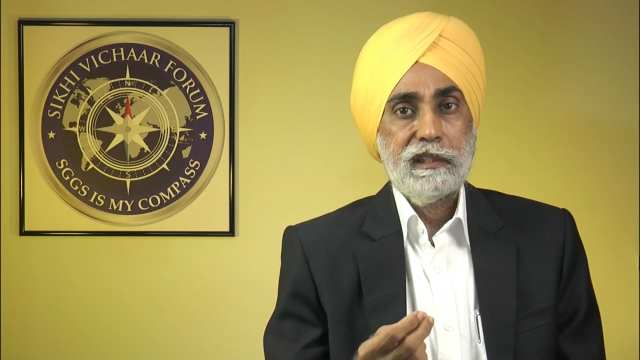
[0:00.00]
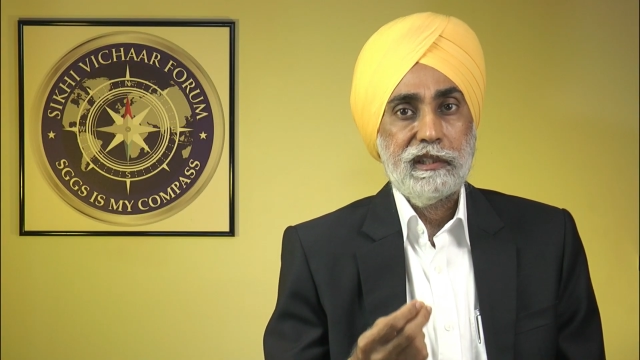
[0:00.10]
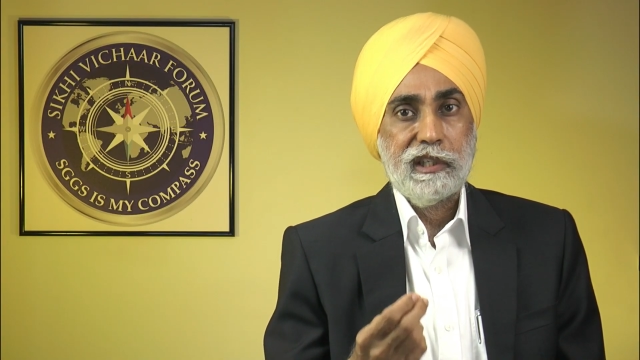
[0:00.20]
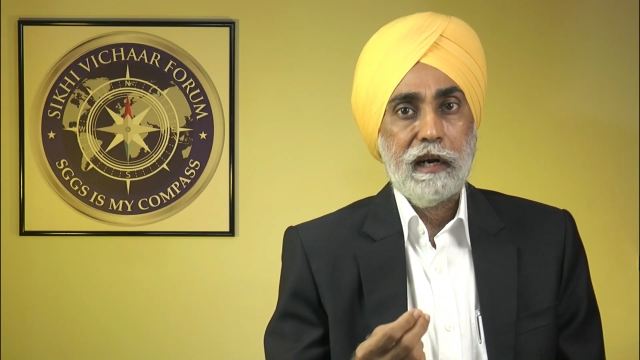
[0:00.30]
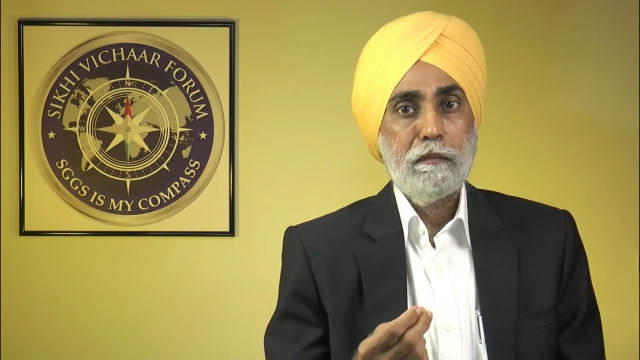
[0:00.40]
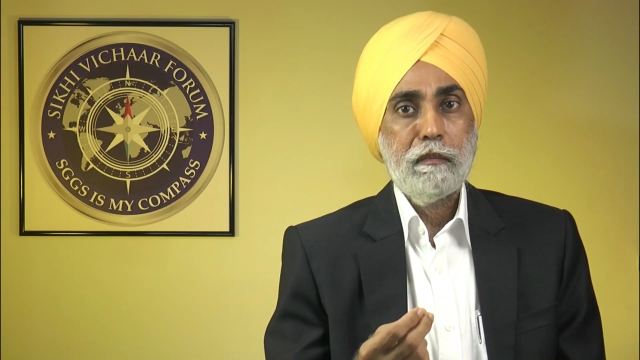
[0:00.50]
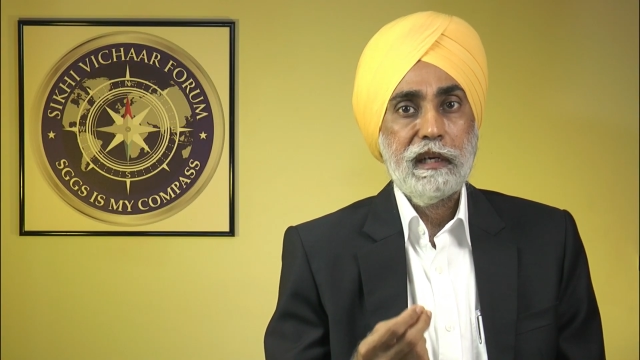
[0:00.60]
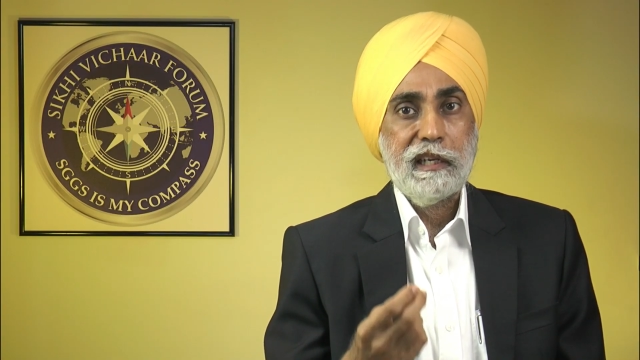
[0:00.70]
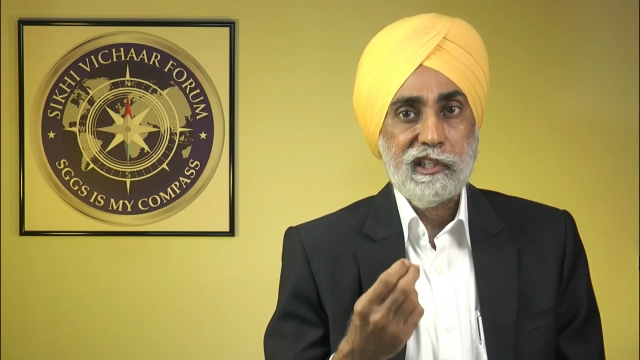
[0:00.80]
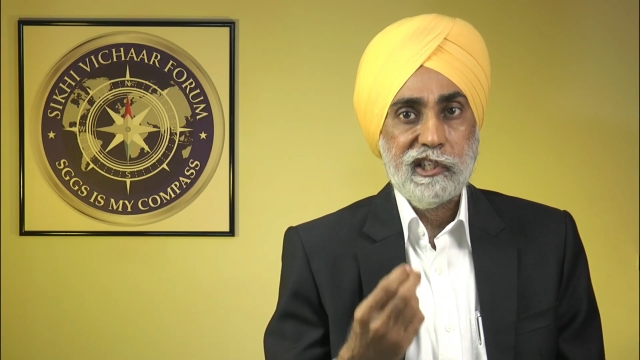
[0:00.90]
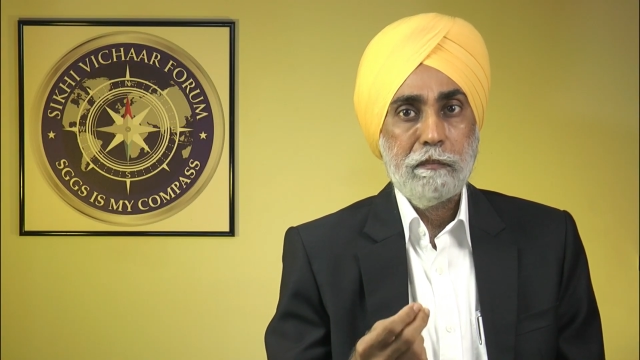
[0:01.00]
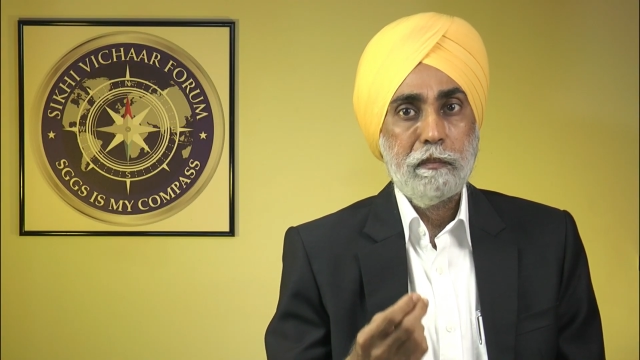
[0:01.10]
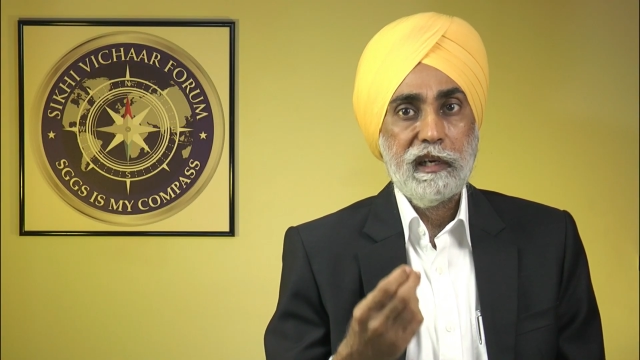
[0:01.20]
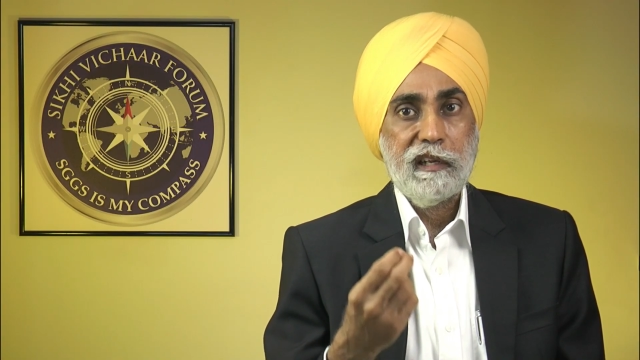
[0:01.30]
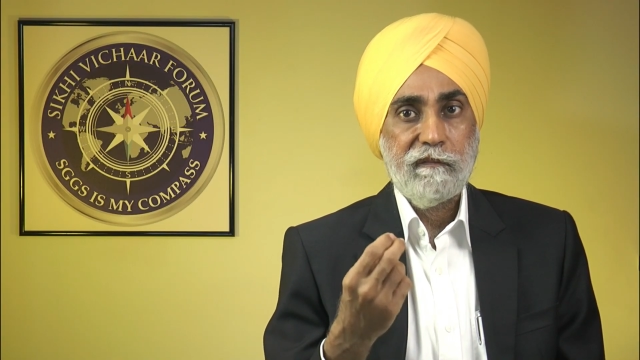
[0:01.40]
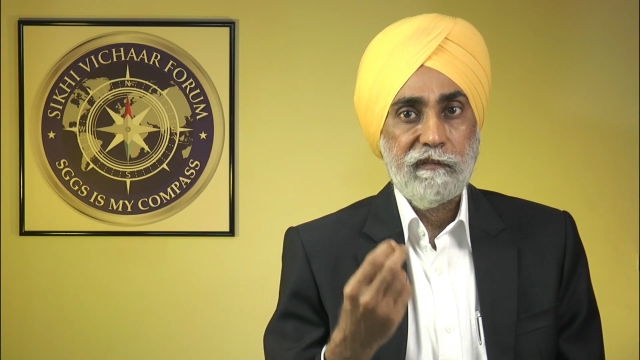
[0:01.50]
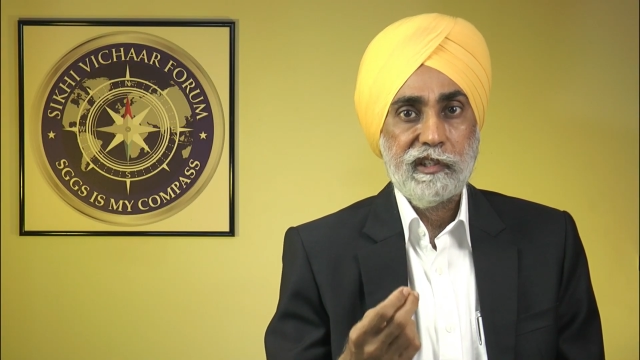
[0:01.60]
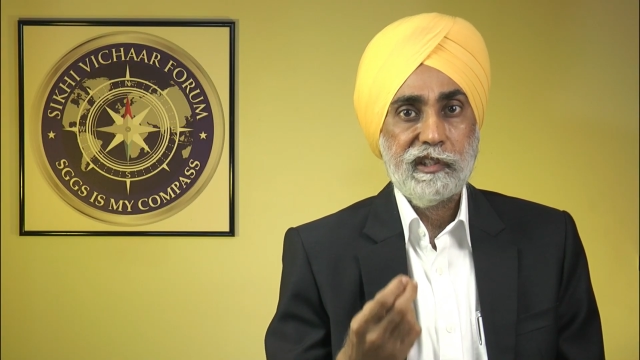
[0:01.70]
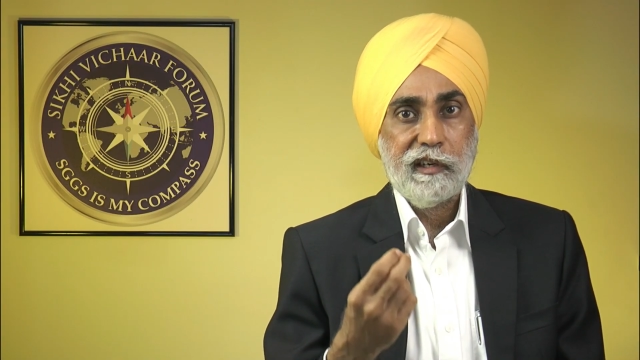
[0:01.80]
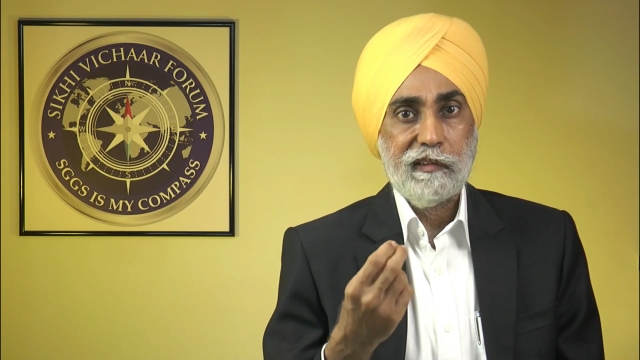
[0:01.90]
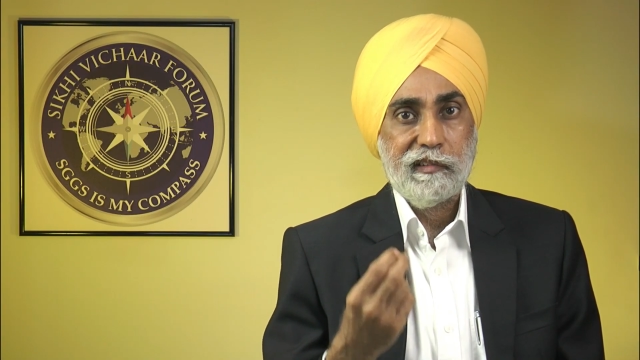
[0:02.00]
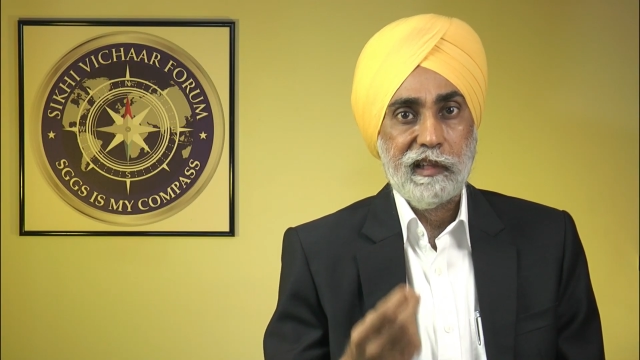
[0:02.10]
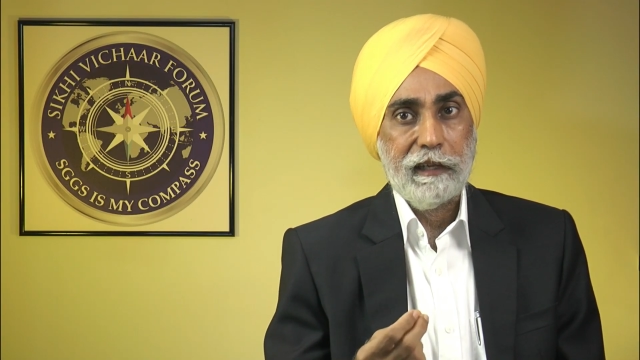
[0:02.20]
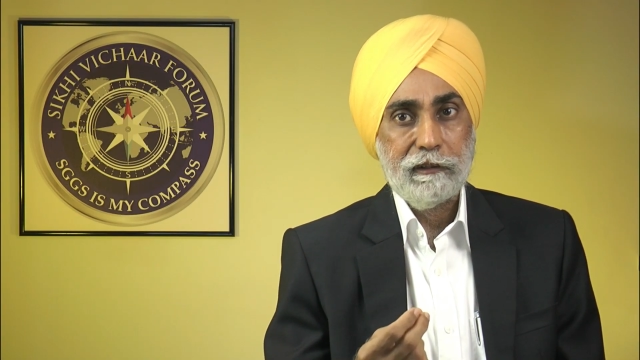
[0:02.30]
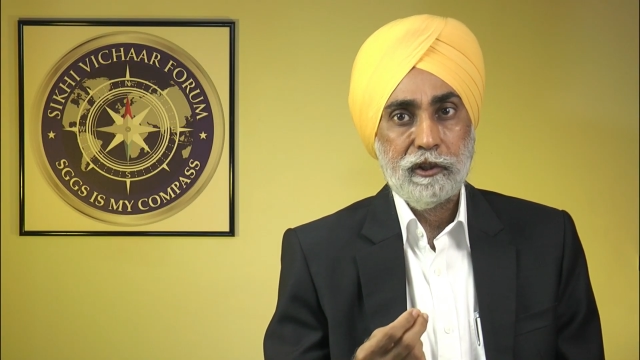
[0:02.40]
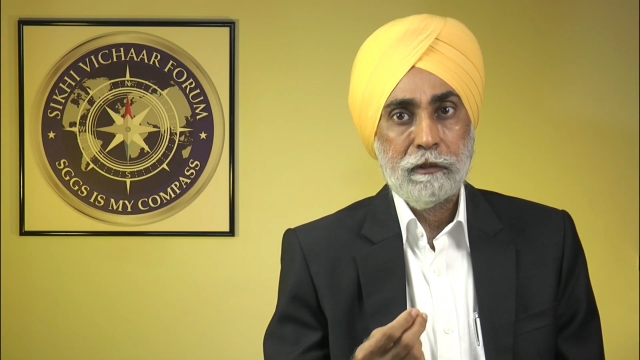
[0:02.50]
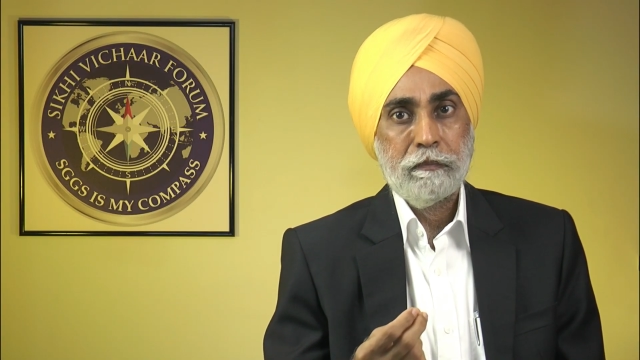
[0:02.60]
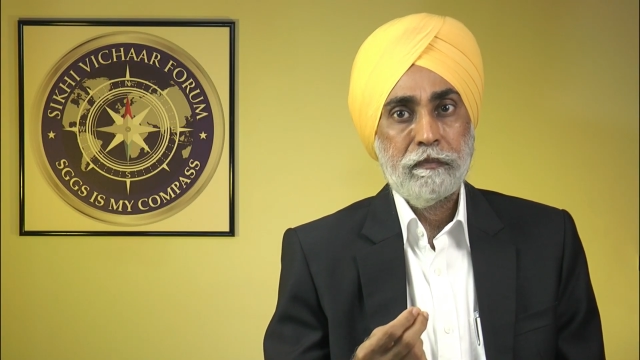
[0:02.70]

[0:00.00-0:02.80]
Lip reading: Jam is simply physical death